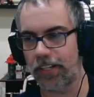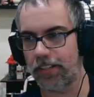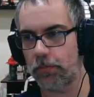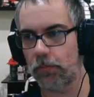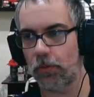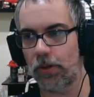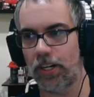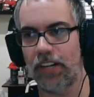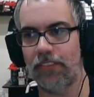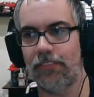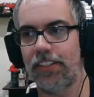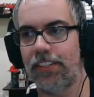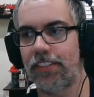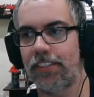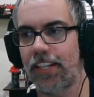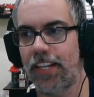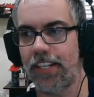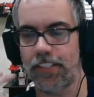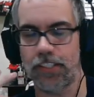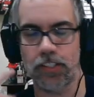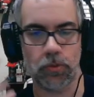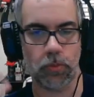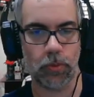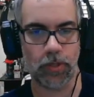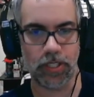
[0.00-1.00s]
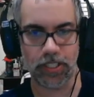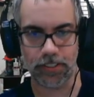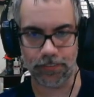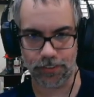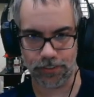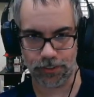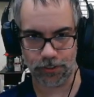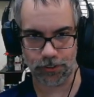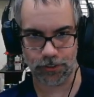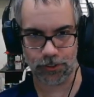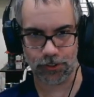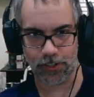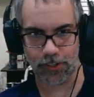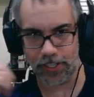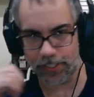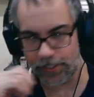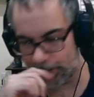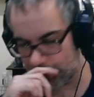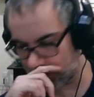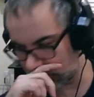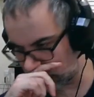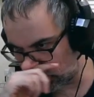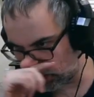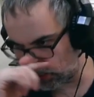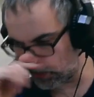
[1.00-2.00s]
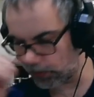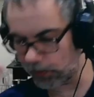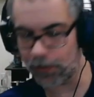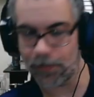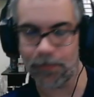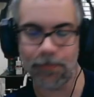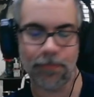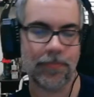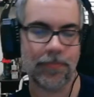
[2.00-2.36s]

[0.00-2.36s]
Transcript: it's more advantageous, whatever it is you're trying to do.